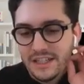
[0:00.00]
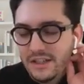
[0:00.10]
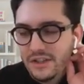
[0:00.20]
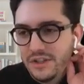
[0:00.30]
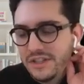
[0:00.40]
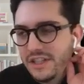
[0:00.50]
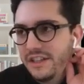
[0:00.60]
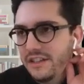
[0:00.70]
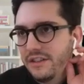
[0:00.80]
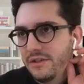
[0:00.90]
understanding
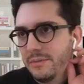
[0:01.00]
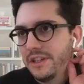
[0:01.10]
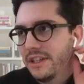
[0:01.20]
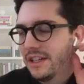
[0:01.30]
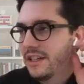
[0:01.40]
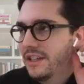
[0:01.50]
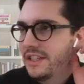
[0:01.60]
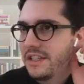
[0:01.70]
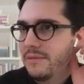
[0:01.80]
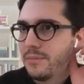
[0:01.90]
it a little bit
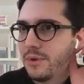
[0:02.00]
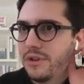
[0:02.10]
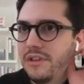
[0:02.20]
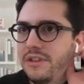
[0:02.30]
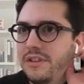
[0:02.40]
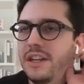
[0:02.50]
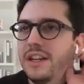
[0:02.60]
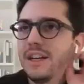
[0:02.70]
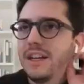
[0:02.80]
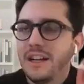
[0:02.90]
is important.
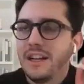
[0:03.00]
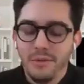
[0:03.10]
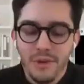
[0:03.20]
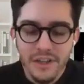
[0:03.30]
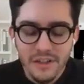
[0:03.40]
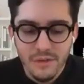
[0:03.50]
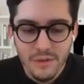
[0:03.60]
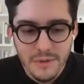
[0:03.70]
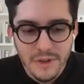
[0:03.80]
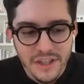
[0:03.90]
I've been writing a lot
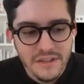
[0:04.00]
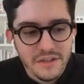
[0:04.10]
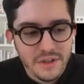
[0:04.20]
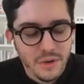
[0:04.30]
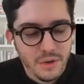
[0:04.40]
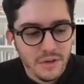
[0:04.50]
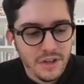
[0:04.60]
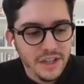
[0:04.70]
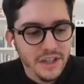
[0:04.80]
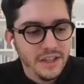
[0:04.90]
about
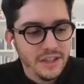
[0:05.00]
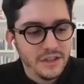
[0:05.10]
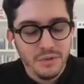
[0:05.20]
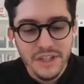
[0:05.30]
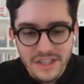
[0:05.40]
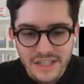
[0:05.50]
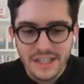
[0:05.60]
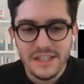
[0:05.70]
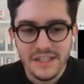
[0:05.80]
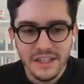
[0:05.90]
interiority,
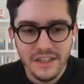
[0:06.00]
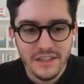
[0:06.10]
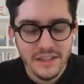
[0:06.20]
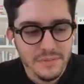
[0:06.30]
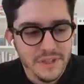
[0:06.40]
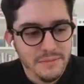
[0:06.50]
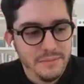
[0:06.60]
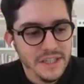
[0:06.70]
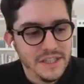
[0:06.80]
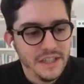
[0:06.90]
criticizing
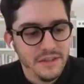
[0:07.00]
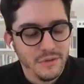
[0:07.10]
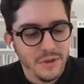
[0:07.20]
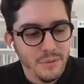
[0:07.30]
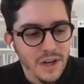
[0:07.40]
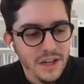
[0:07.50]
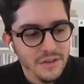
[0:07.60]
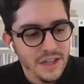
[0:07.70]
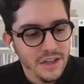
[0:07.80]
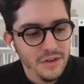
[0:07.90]
basically for a while
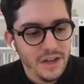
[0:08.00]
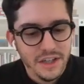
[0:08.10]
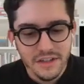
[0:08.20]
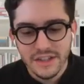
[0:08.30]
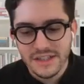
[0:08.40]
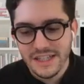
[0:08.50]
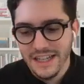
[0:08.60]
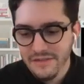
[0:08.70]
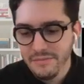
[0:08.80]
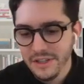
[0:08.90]
how architects
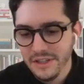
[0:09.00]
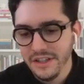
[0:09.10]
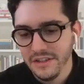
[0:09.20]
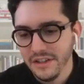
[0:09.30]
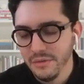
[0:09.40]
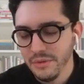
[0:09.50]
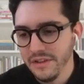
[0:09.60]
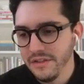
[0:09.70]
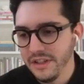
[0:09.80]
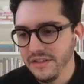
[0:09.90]
have been dealing with
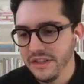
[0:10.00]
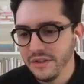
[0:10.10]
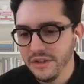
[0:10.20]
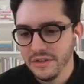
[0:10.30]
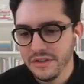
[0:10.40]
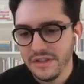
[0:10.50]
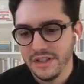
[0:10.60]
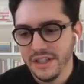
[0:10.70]
interiors,